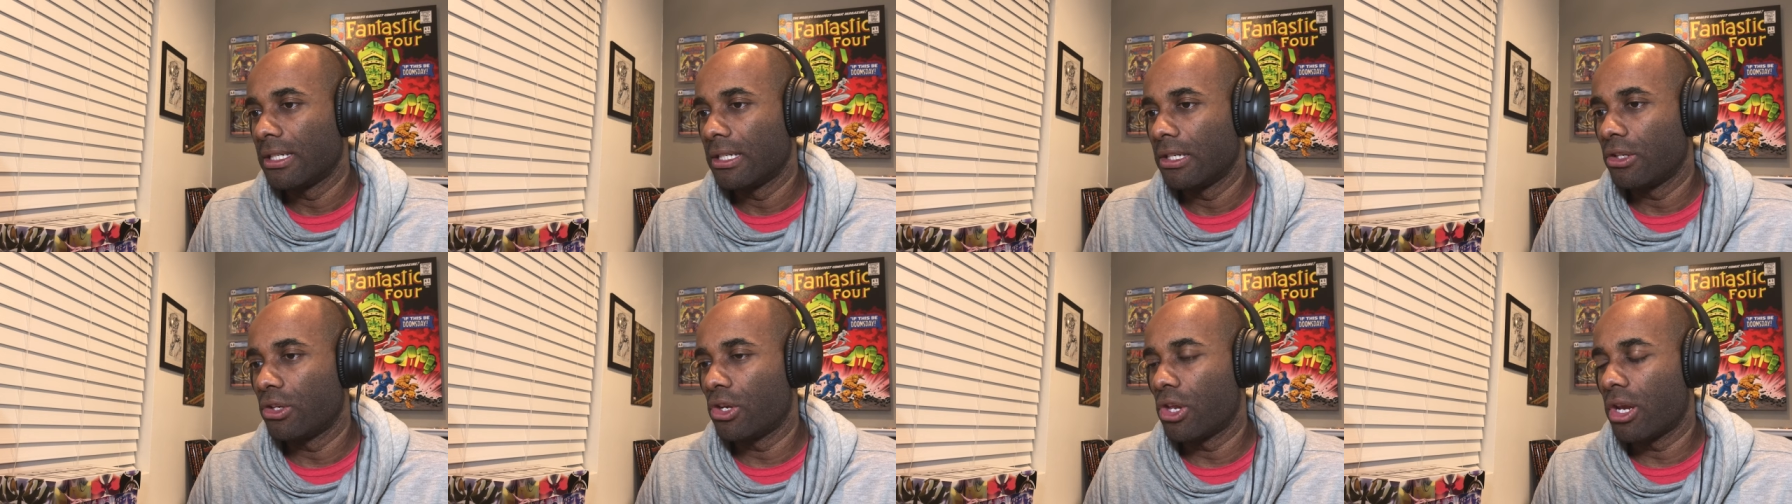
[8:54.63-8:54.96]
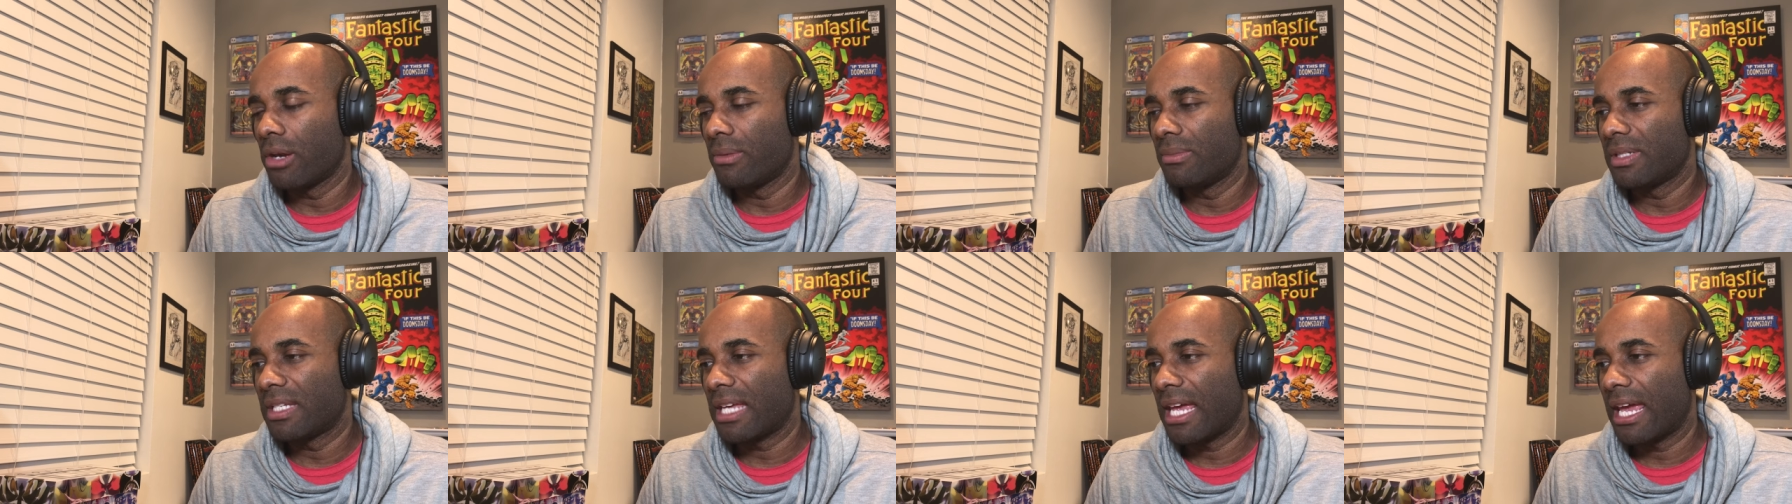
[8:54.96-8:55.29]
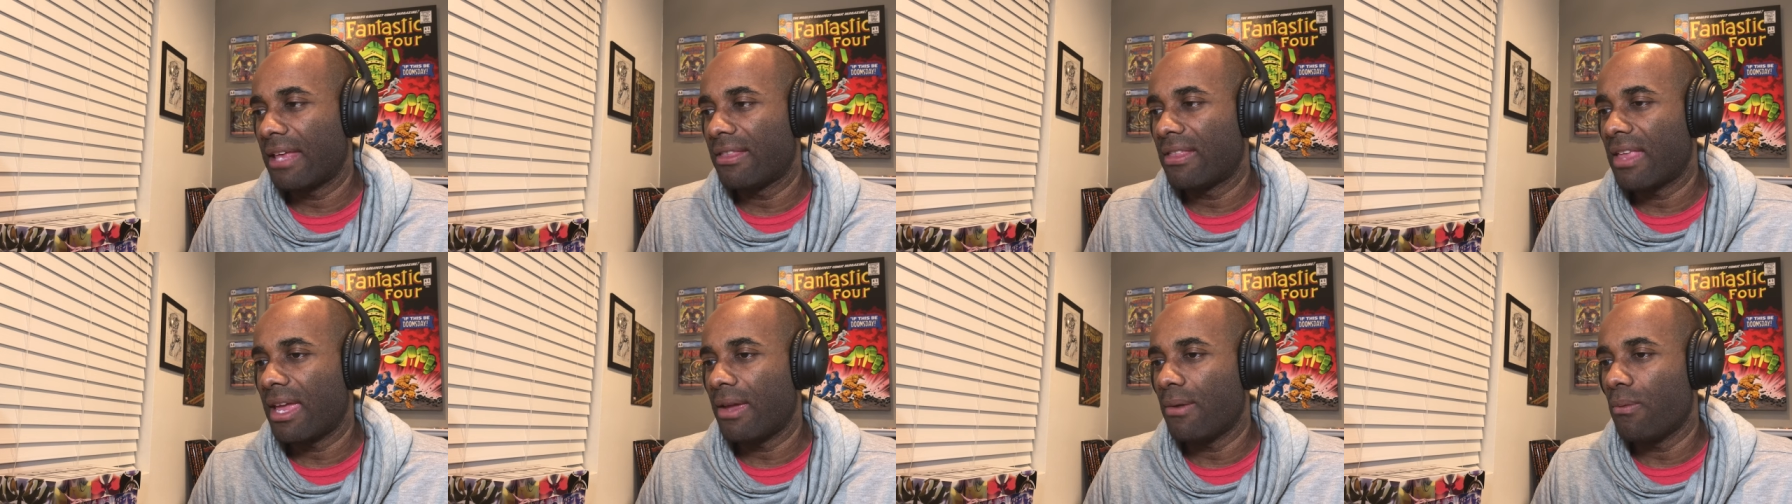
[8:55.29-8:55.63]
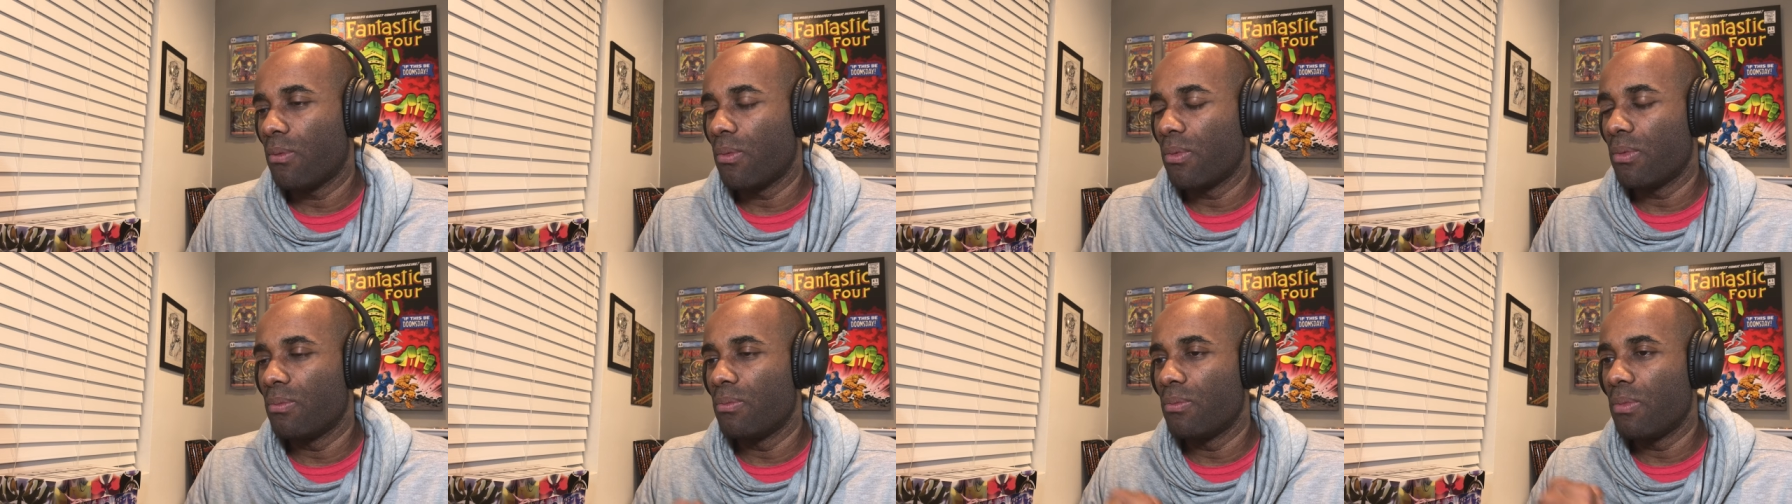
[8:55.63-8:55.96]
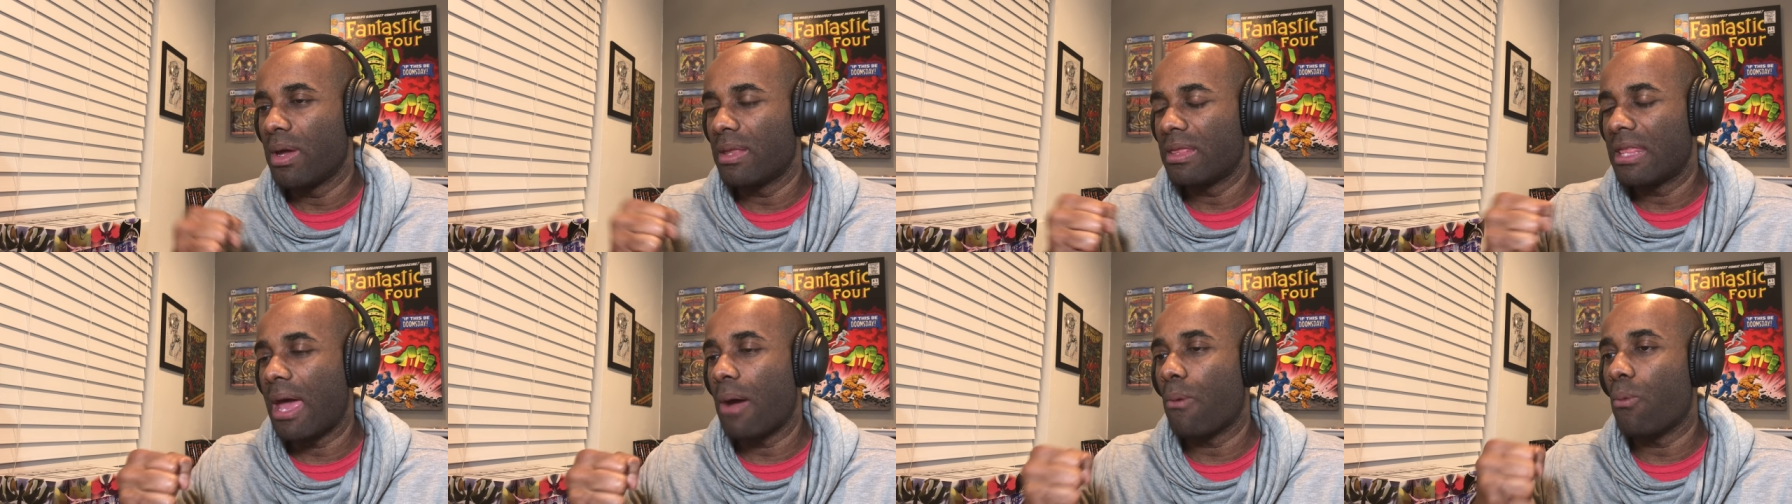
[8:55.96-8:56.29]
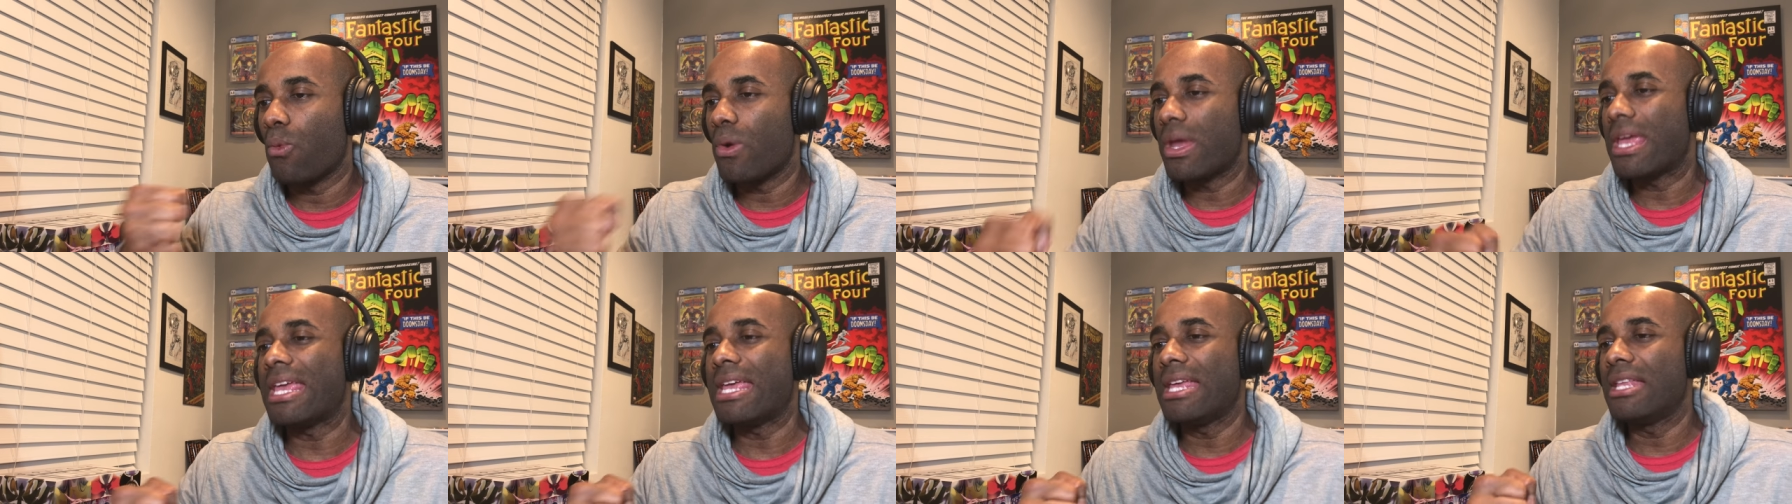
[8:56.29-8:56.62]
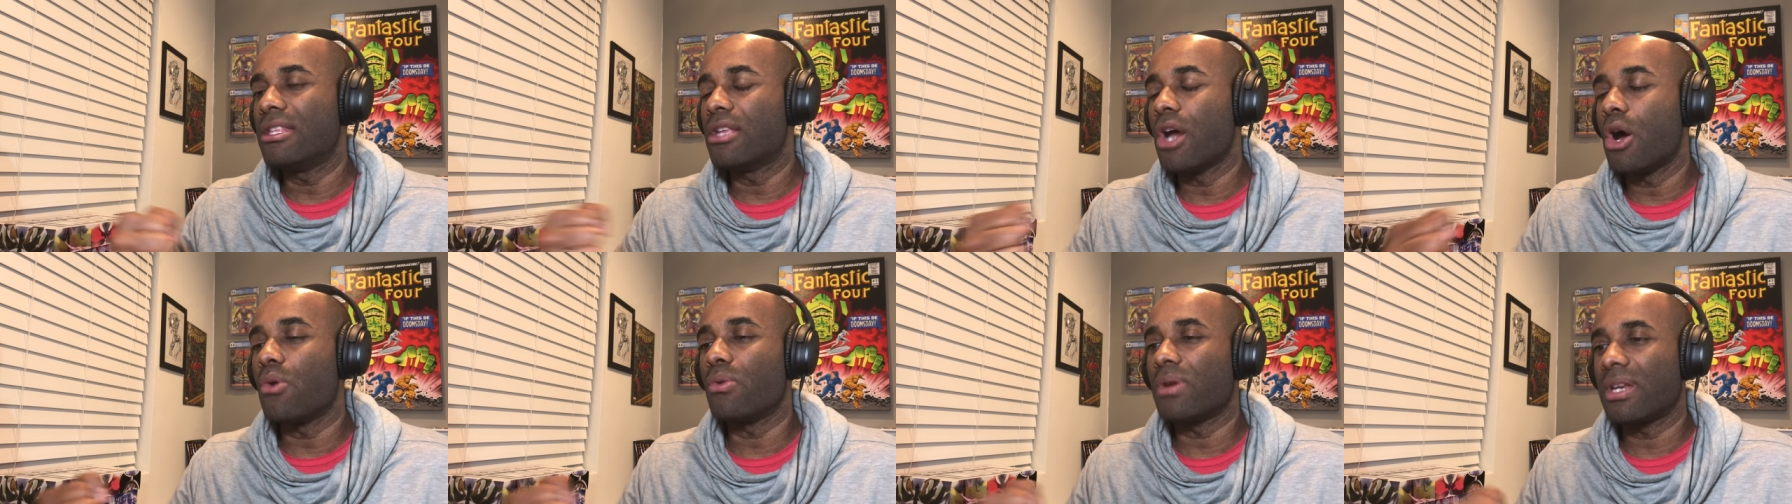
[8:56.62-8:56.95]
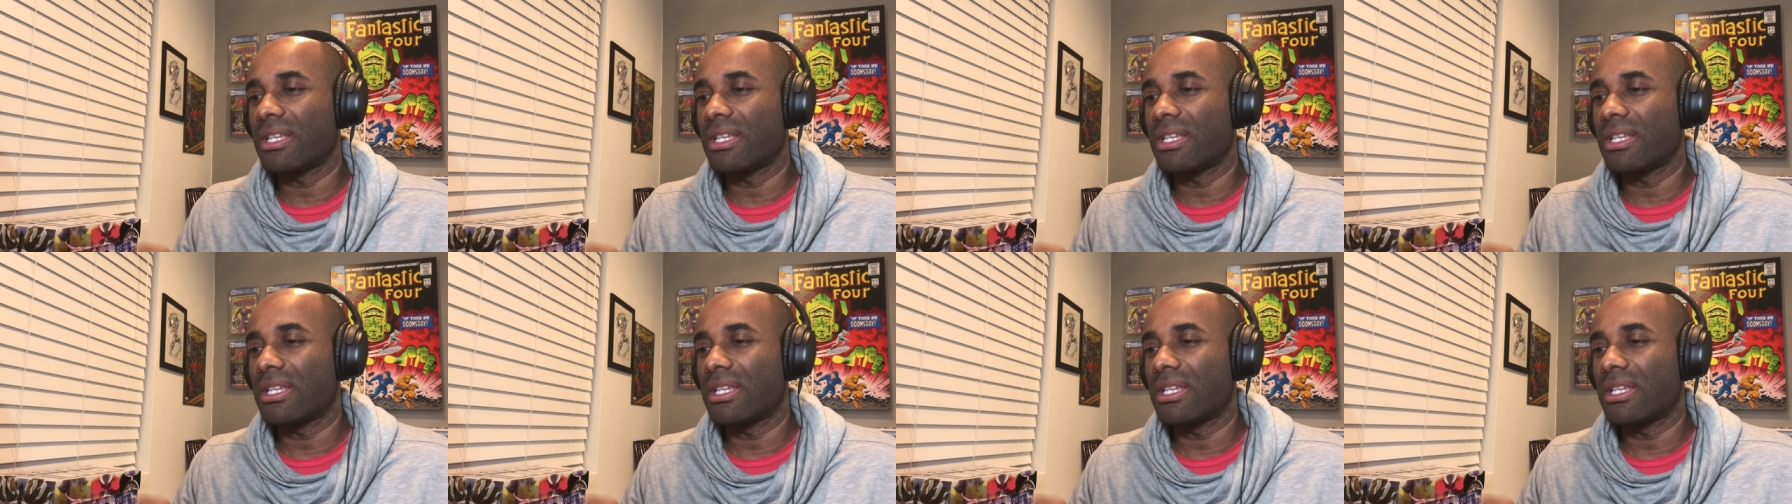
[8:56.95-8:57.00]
You know what I'm saying? They but that we don't